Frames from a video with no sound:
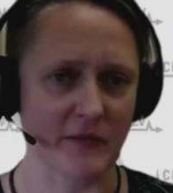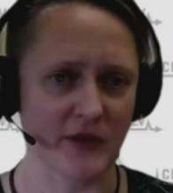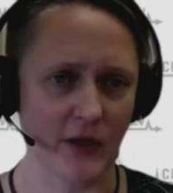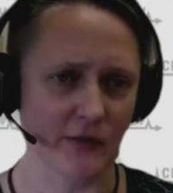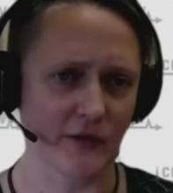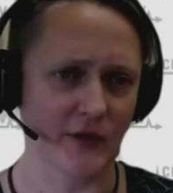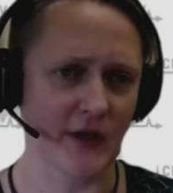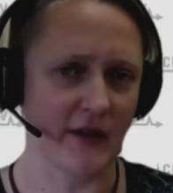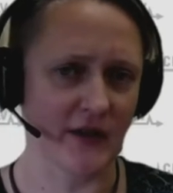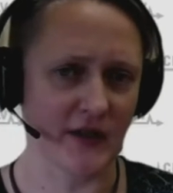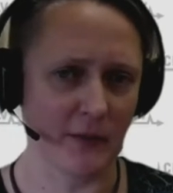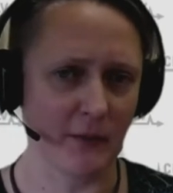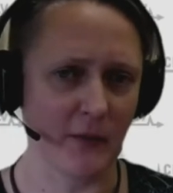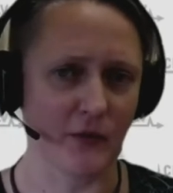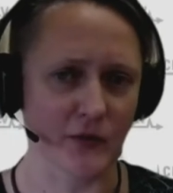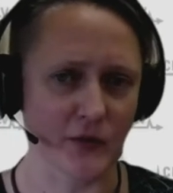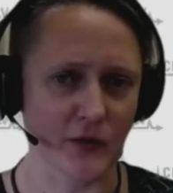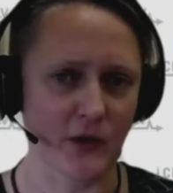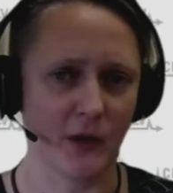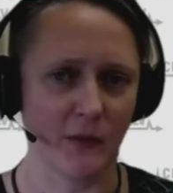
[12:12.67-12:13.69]
Those are the
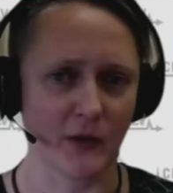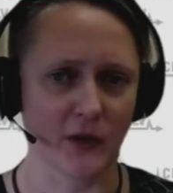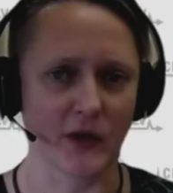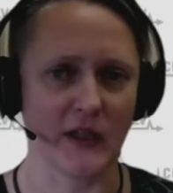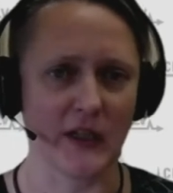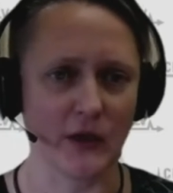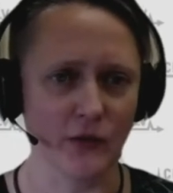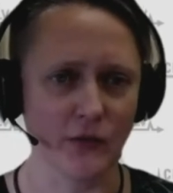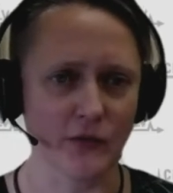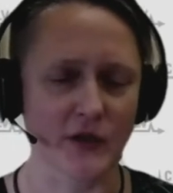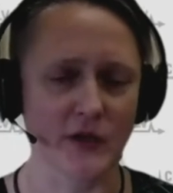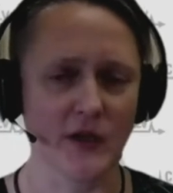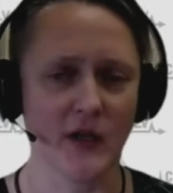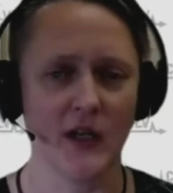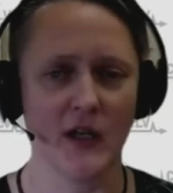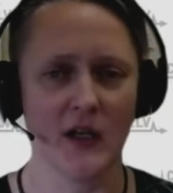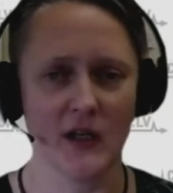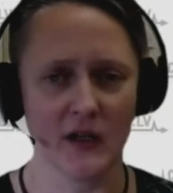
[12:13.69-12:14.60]
most commonly used.